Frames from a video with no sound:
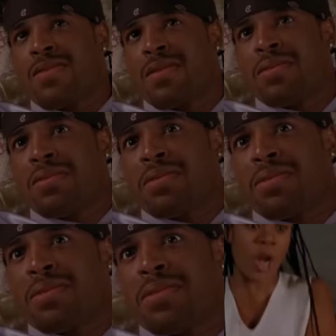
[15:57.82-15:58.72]
Yeah, then I'ma
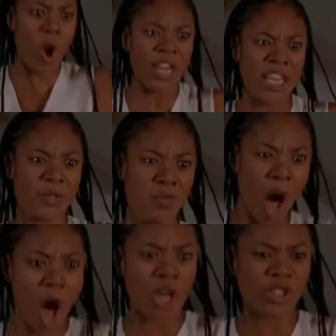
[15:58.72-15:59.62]
shit
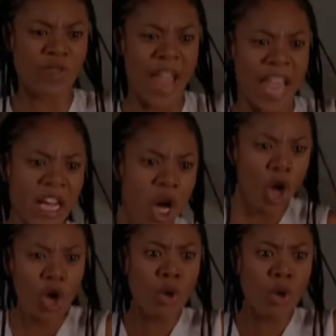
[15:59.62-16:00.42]
on these